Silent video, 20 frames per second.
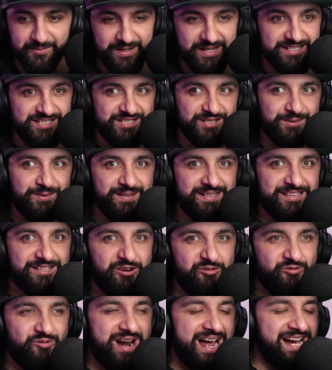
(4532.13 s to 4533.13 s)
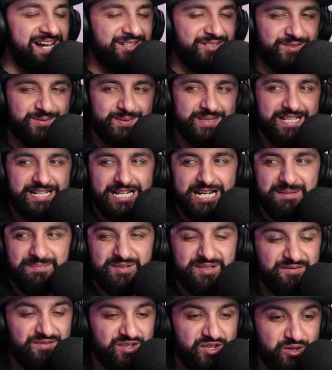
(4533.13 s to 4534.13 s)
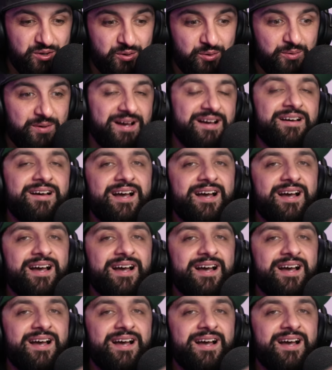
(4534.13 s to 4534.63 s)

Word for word: were doing the rounds with the clips of you